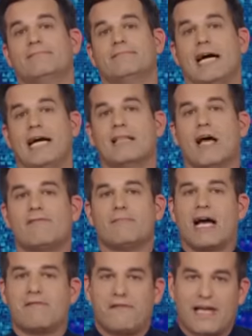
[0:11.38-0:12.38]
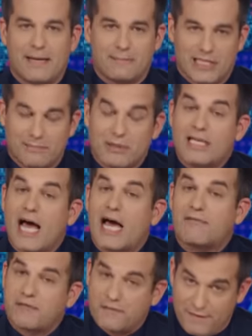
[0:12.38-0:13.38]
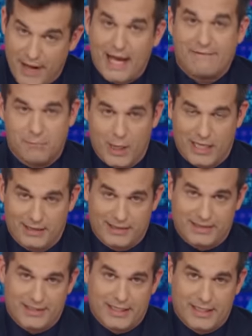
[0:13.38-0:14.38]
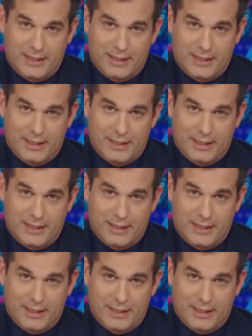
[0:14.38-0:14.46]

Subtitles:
I love my family, but not for 5 months.